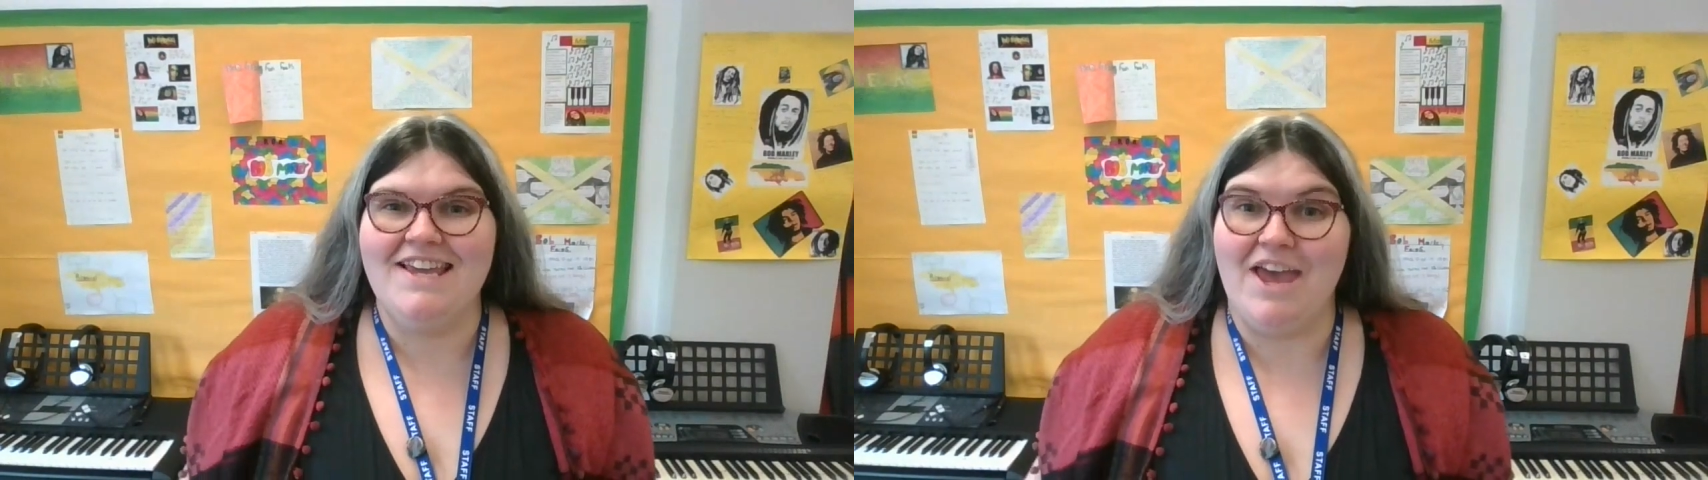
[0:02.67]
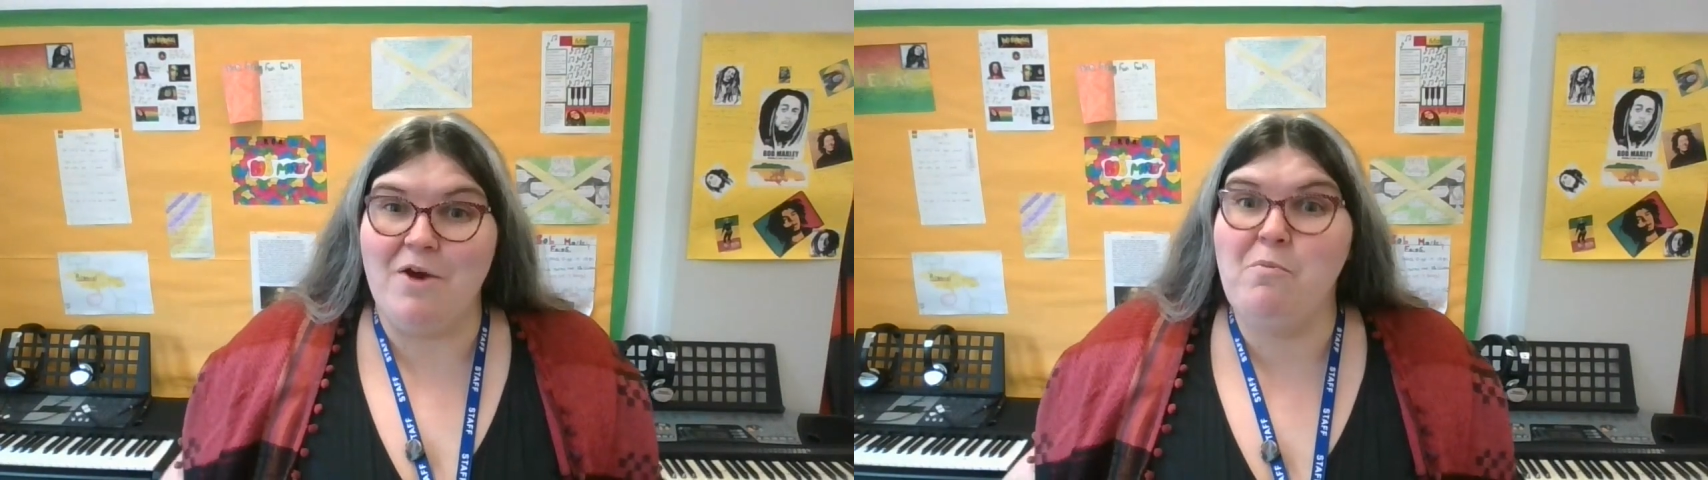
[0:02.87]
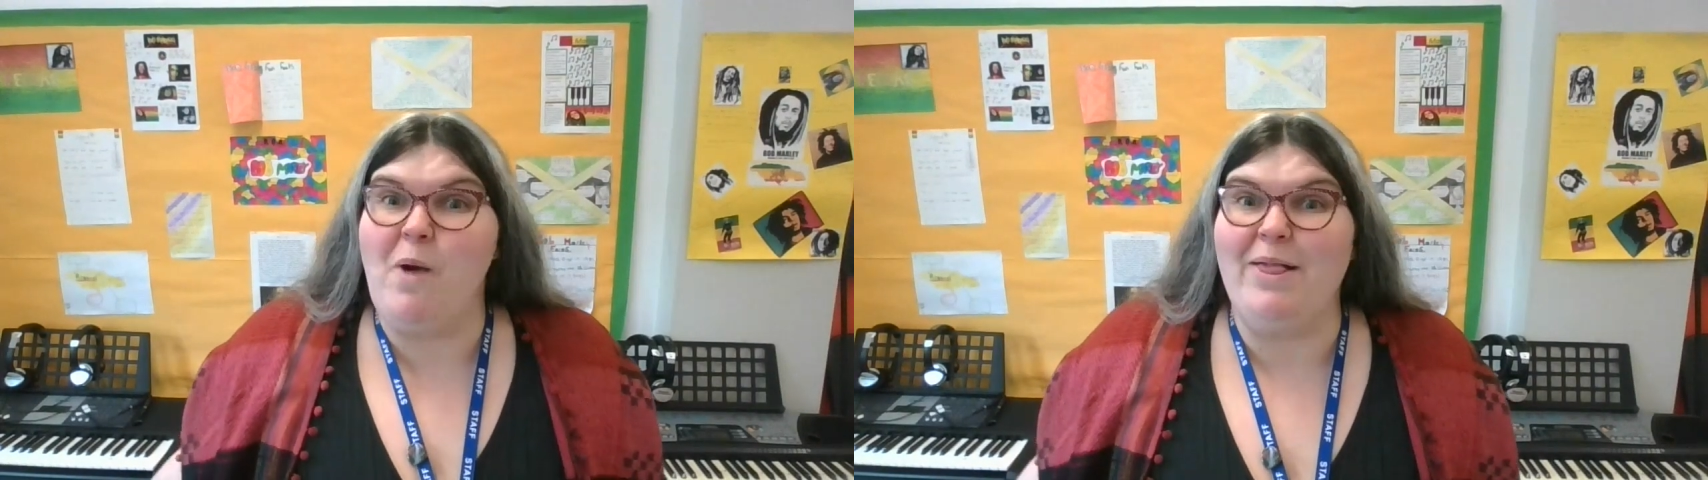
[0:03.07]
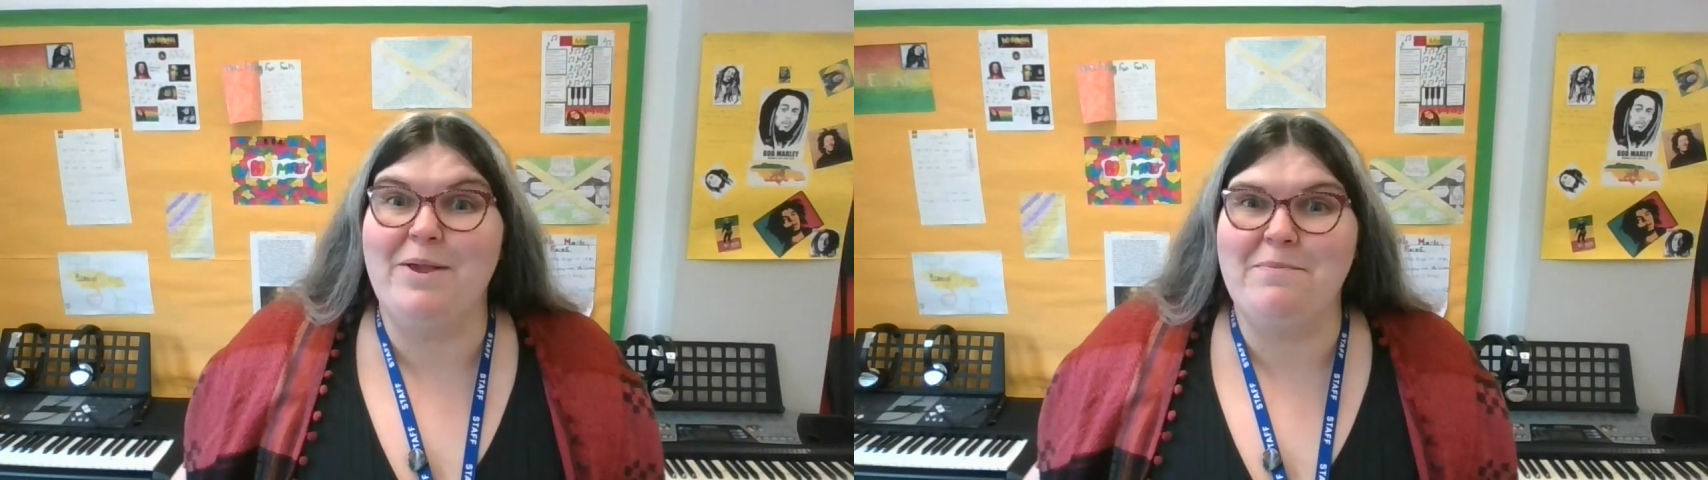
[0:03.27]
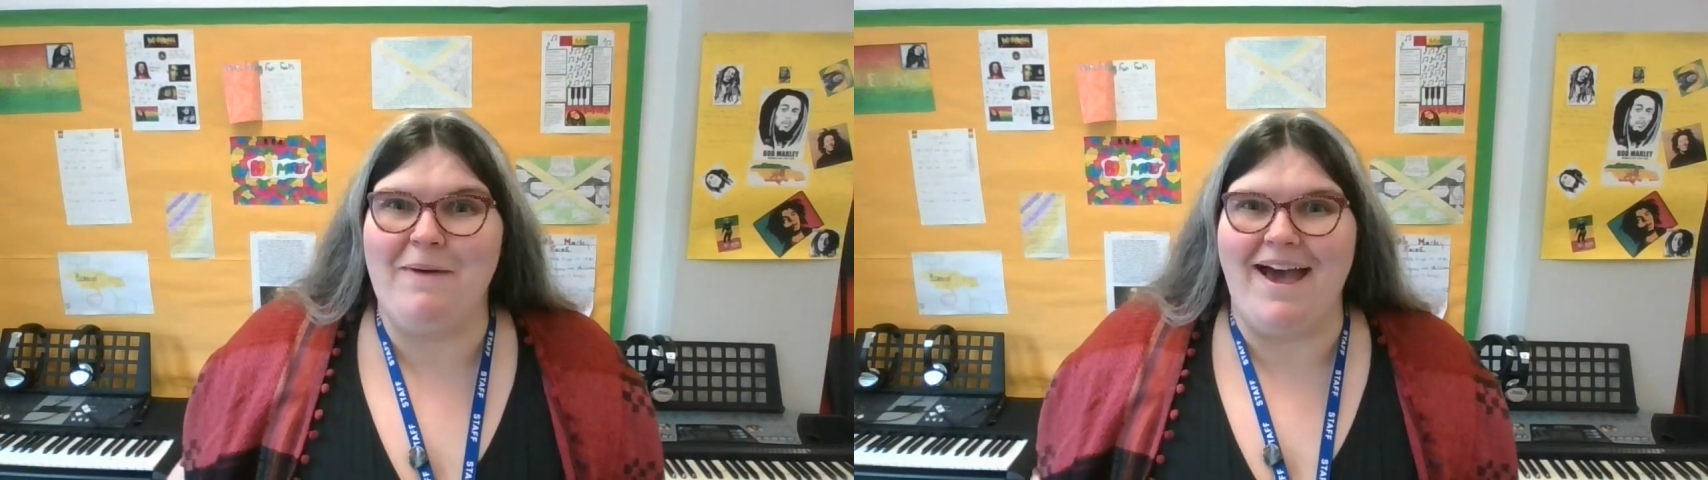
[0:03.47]
and
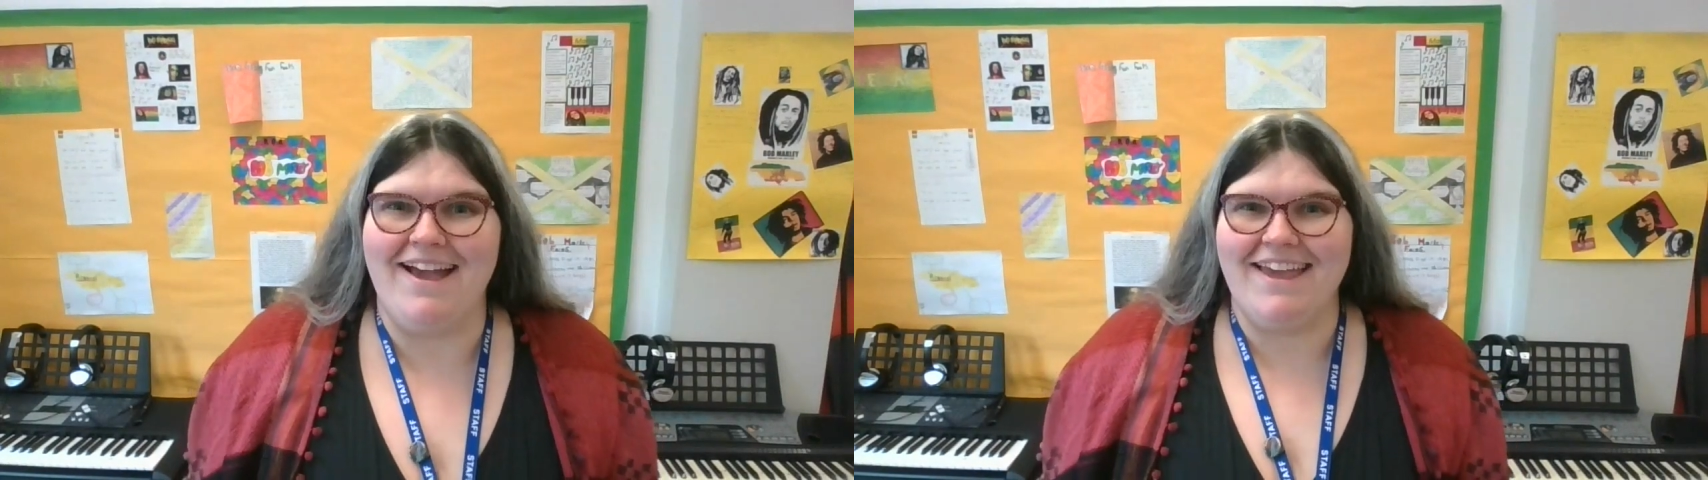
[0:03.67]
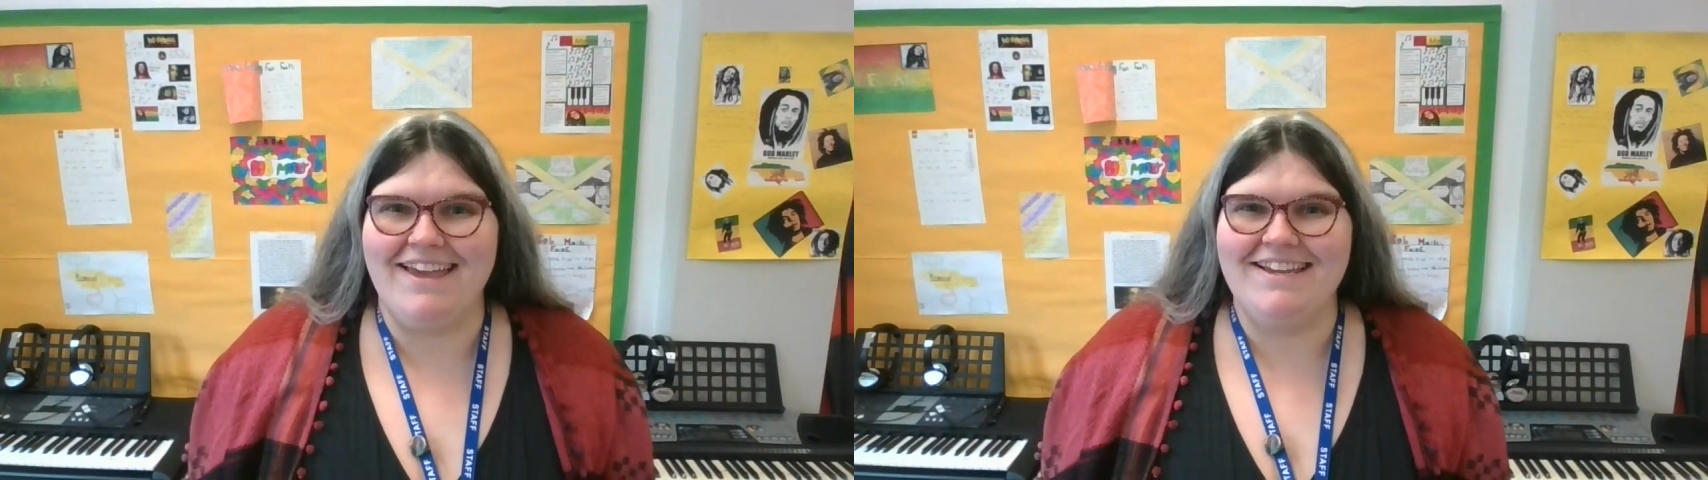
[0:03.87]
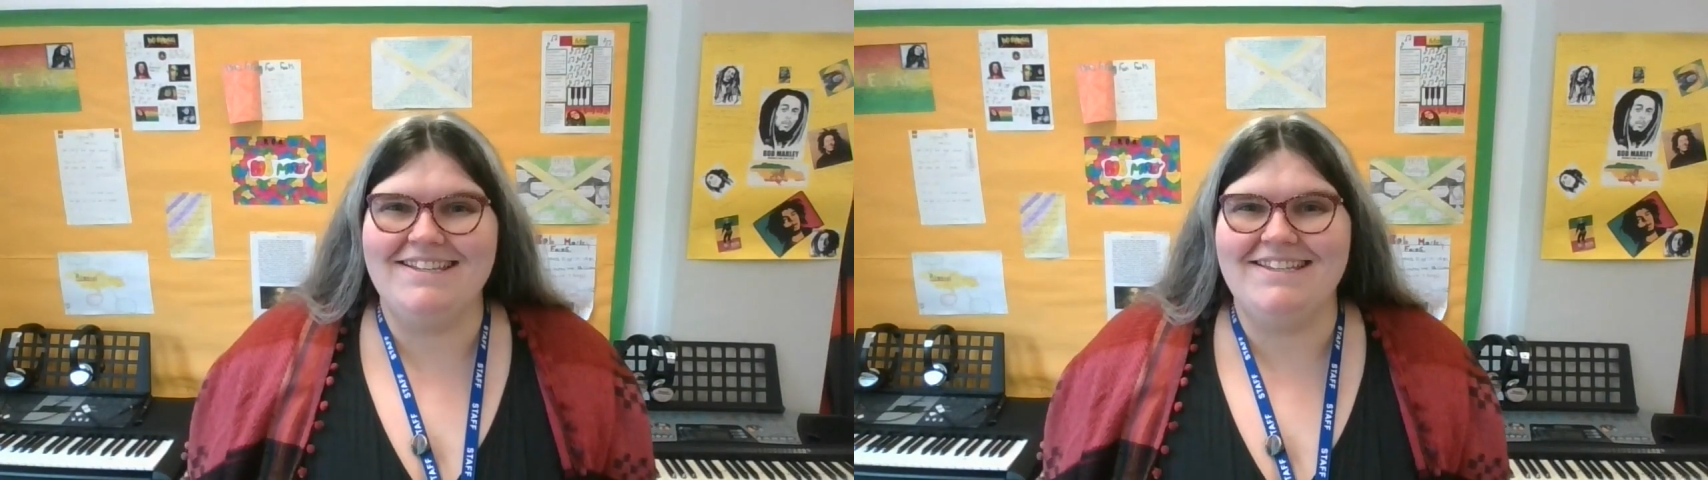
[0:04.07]
welcome back.